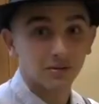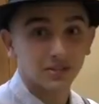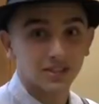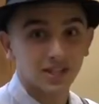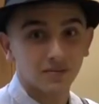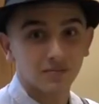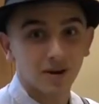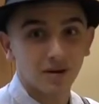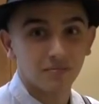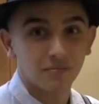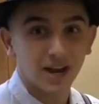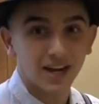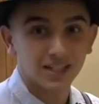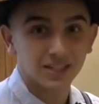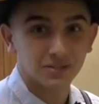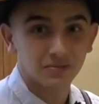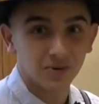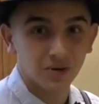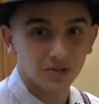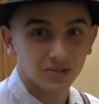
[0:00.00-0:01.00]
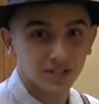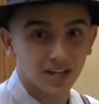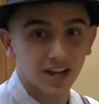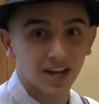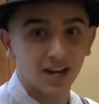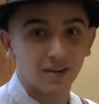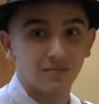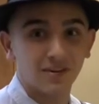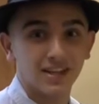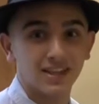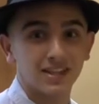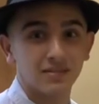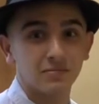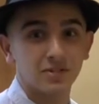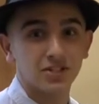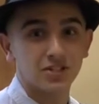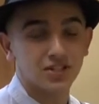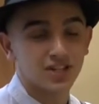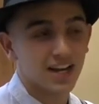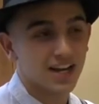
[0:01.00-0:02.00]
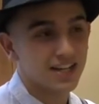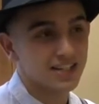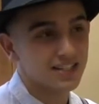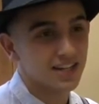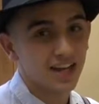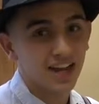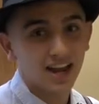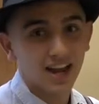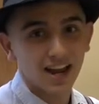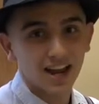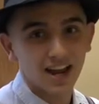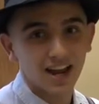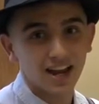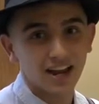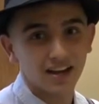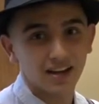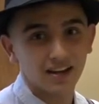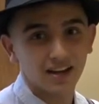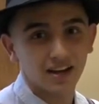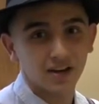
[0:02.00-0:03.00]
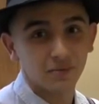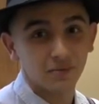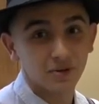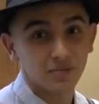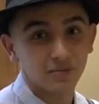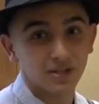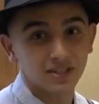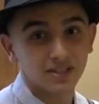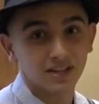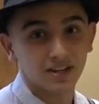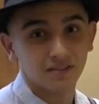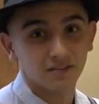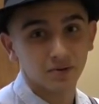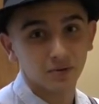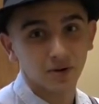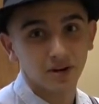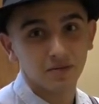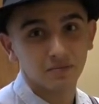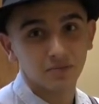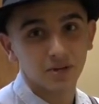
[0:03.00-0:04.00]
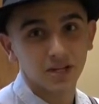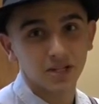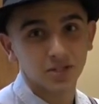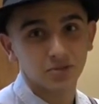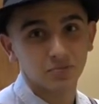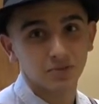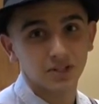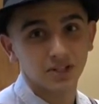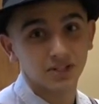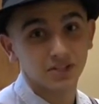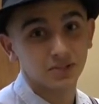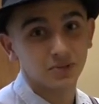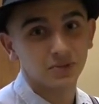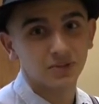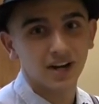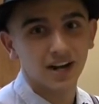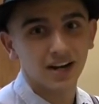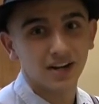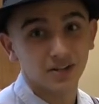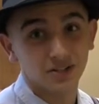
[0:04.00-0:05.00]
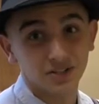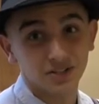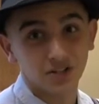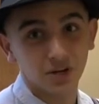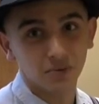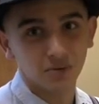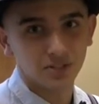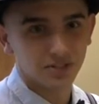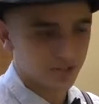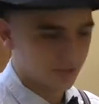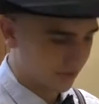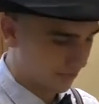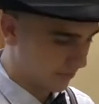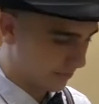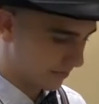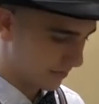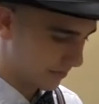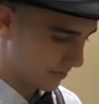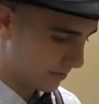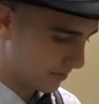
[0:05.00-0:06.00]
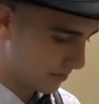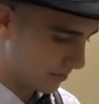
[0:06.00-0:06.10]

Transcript: what's up? I'm Maximos. Uh, my theme is jazz, and uh, we must have great pitch because you and I are so in tune.